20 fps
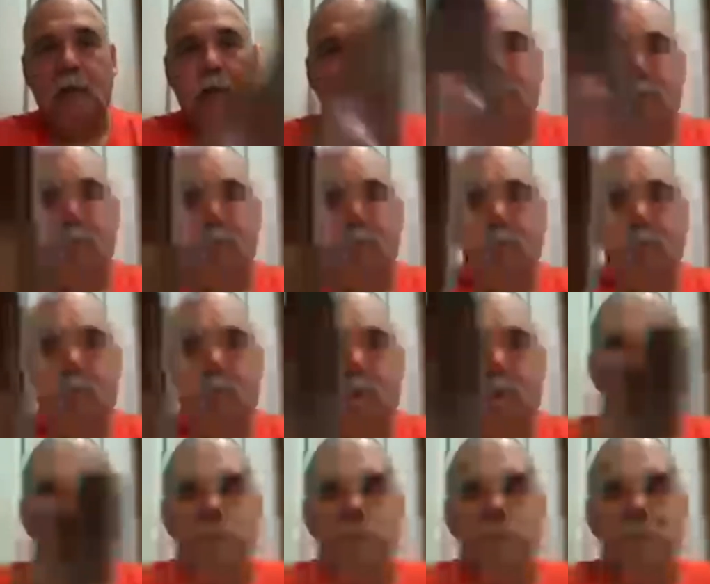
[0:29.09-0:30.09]
If you saw my other
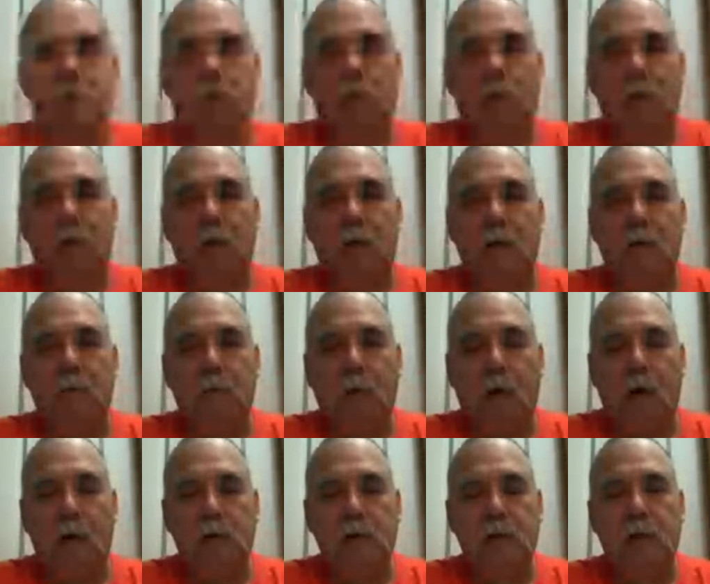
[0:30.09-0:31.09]
video on
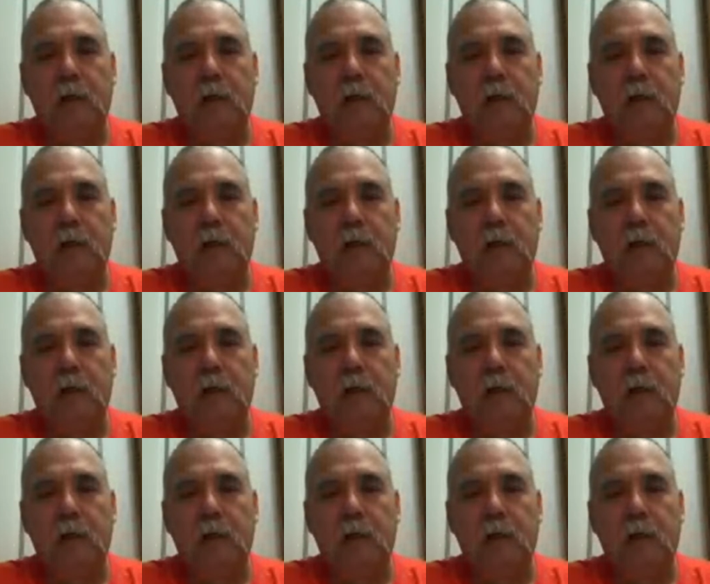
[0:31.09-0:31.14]
unboxing,